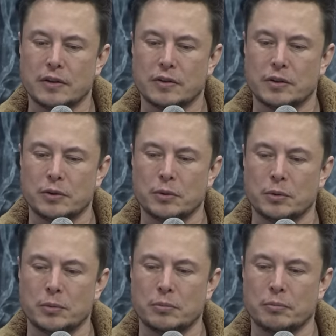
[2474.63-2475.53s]

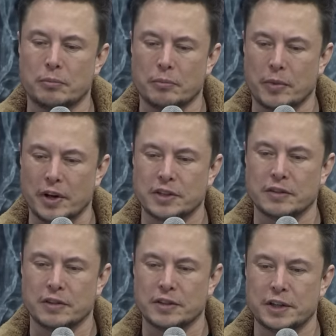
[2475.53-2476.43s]
to bring
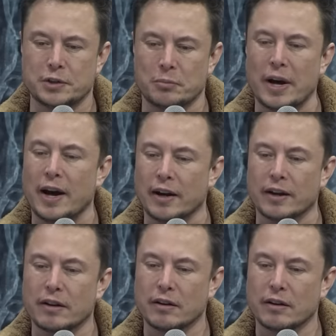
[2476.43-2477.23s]
civilization back.